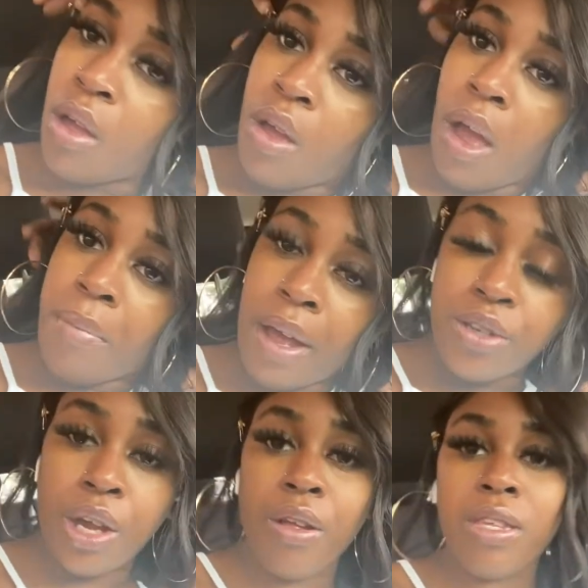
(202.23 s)
I'm like,
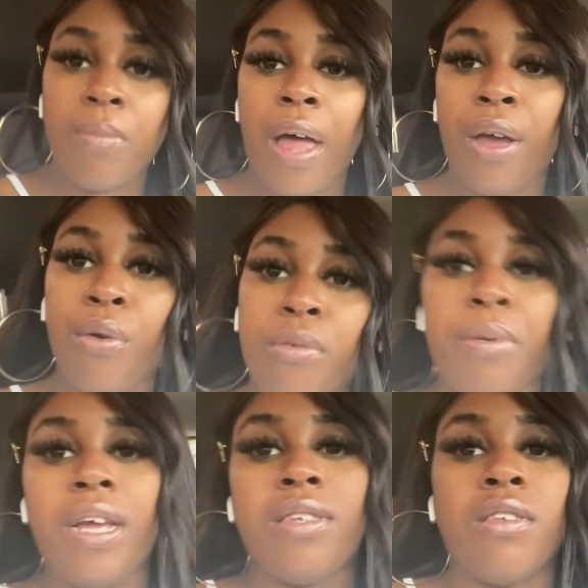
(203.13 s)
shout out to Black-owned
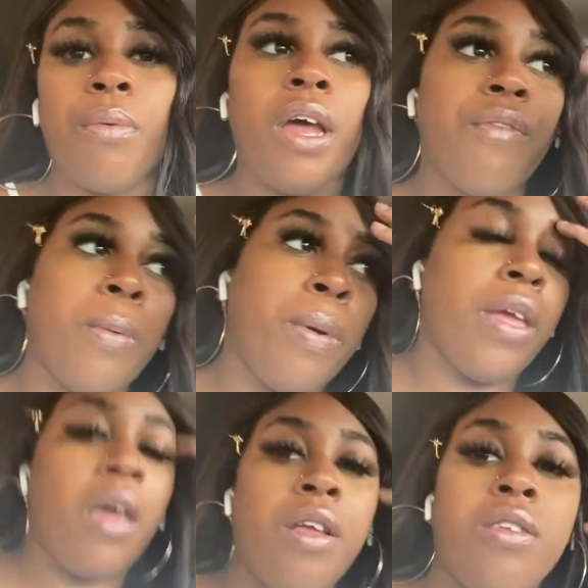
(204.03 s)
places or whatever. But
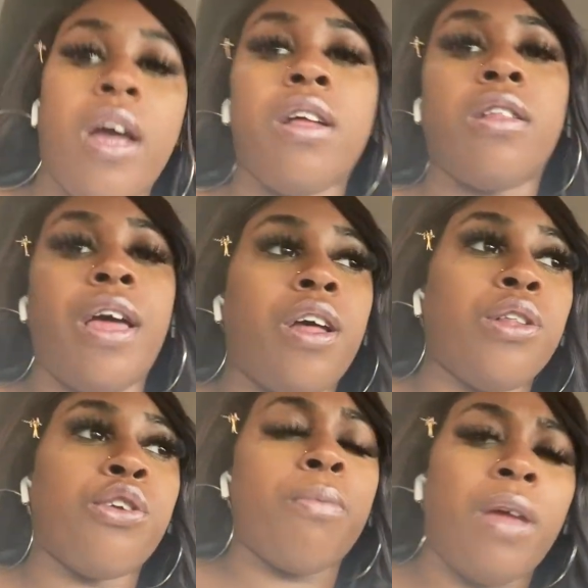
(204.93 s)
yeah, I just got like a
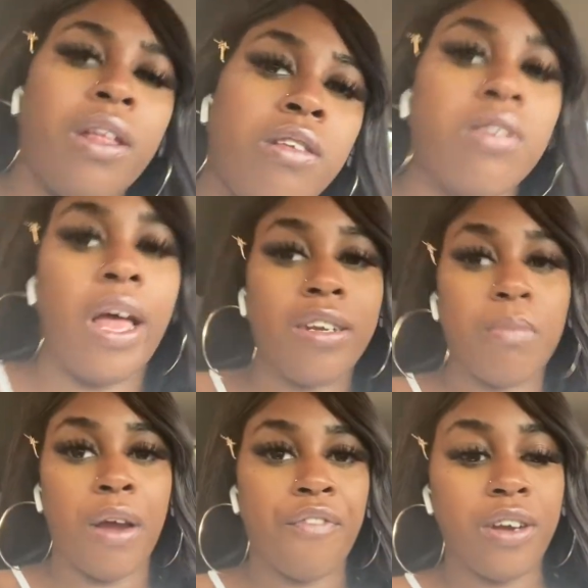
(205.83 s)
little bit. This is actually
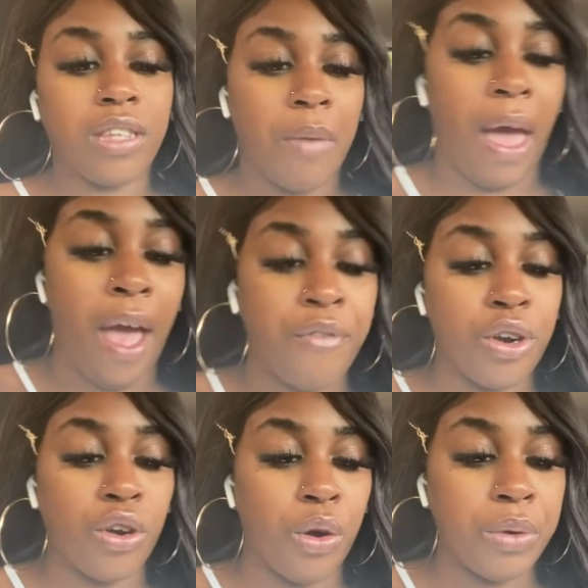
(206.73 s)
my first time ever
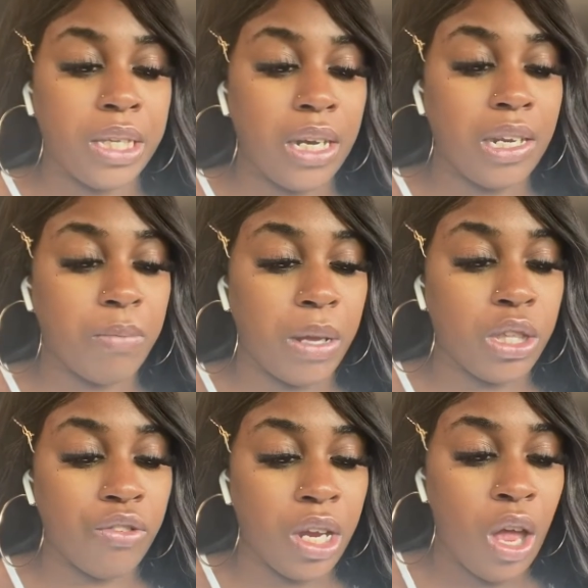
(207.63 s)
going to the
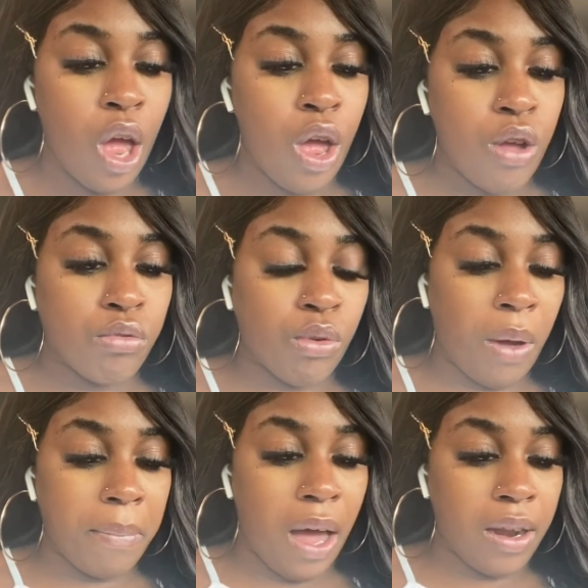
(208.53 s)
dispensary, so
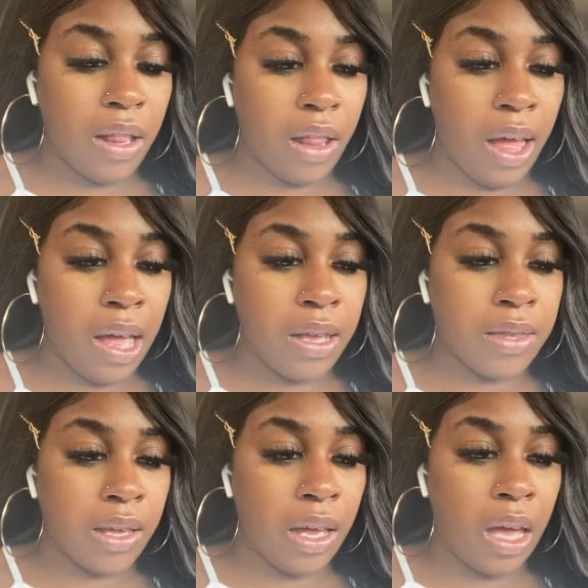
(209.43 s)
I'm kind of
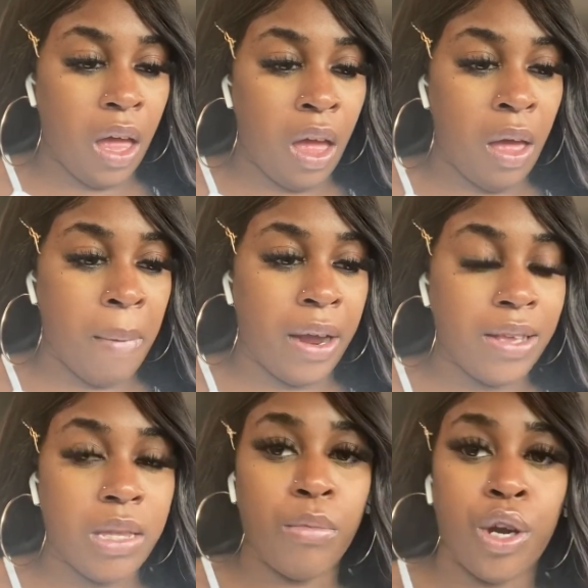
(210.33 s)
like, um, I
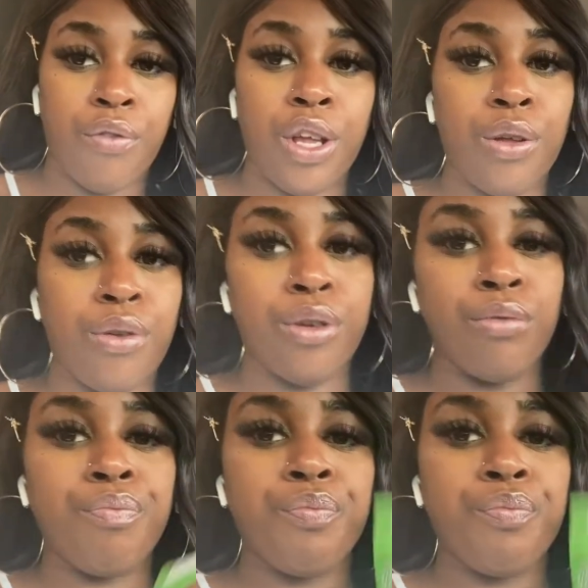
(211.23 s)
got some Gorilla Bloom.